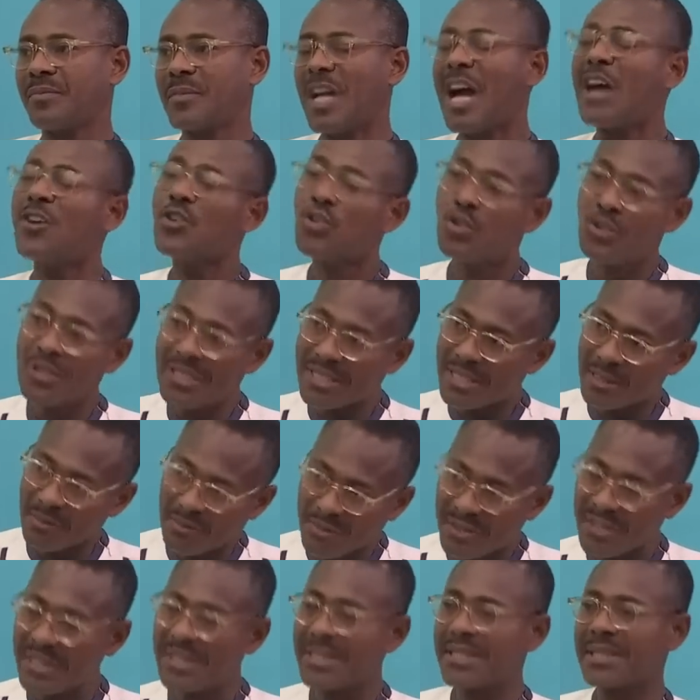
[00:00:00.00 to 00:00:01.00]
How do you
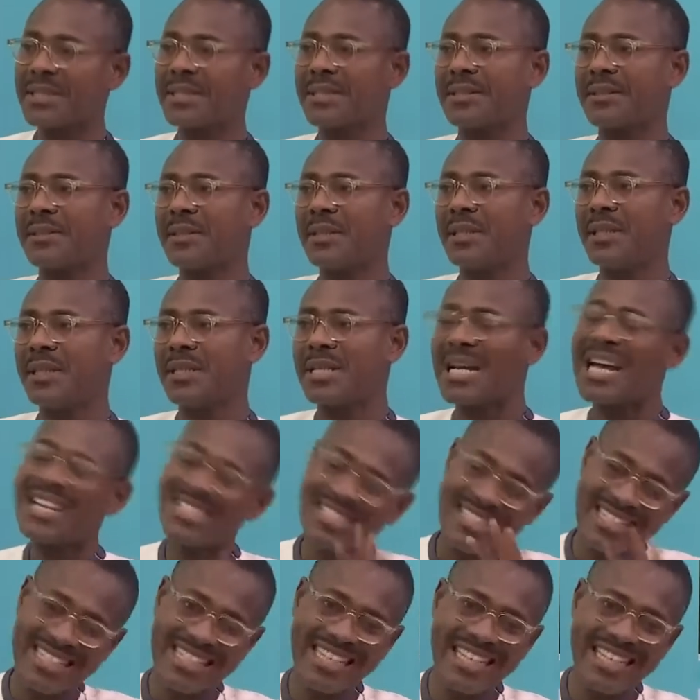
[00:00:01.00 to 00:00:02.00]
interpret it?
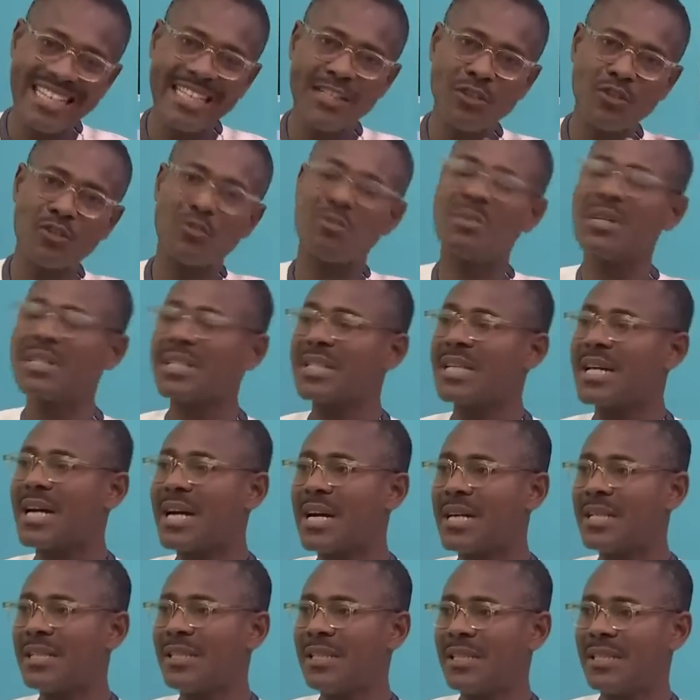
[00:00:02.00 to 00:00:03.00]
That's the key to
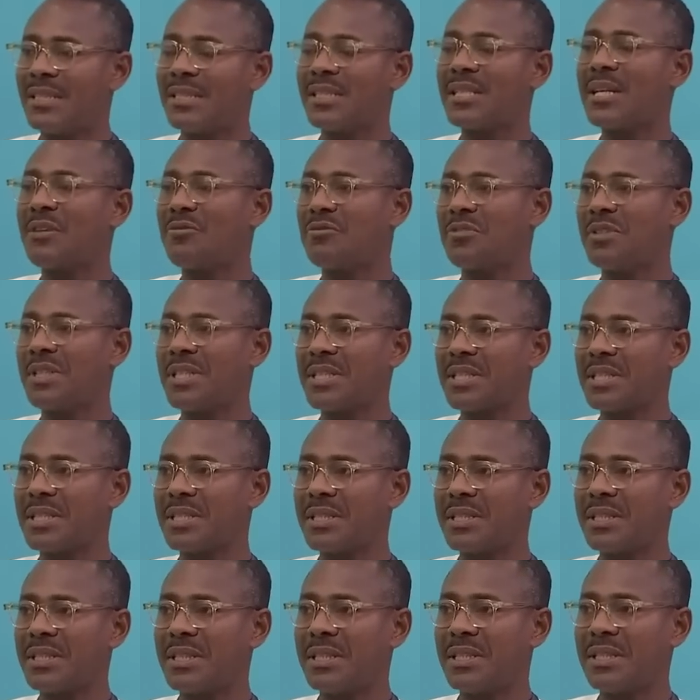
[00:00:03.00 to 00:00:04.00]
mental
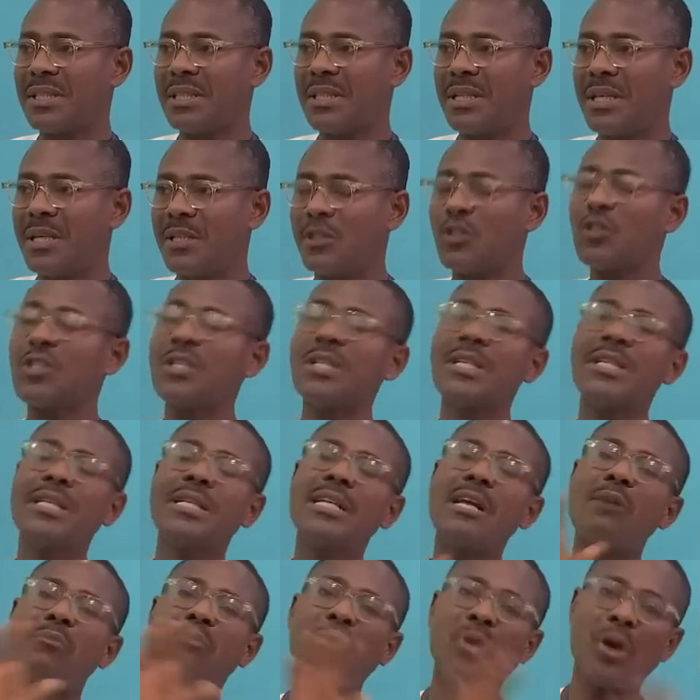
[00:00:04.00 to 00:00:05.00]
toughness. You see,
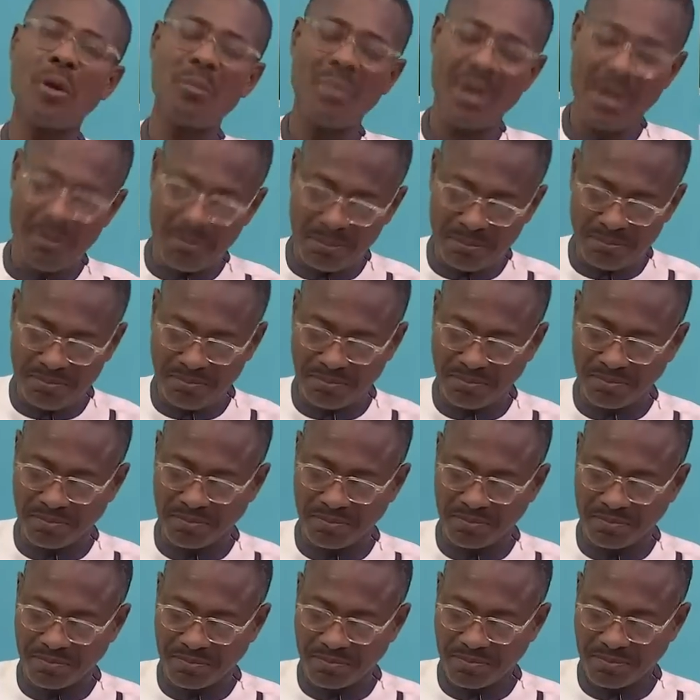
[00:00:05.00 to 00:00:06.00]
the problem
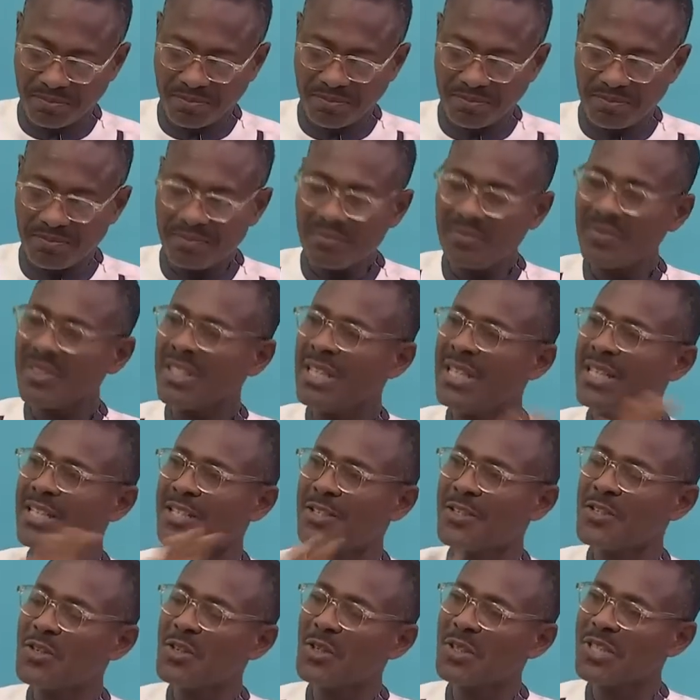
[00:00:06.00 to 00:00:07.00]

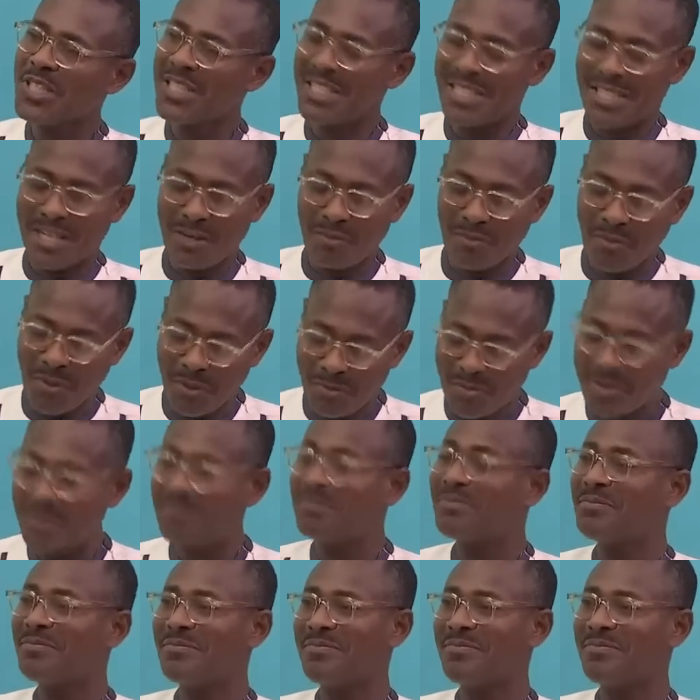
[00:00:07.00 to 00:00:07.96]
is not the problem.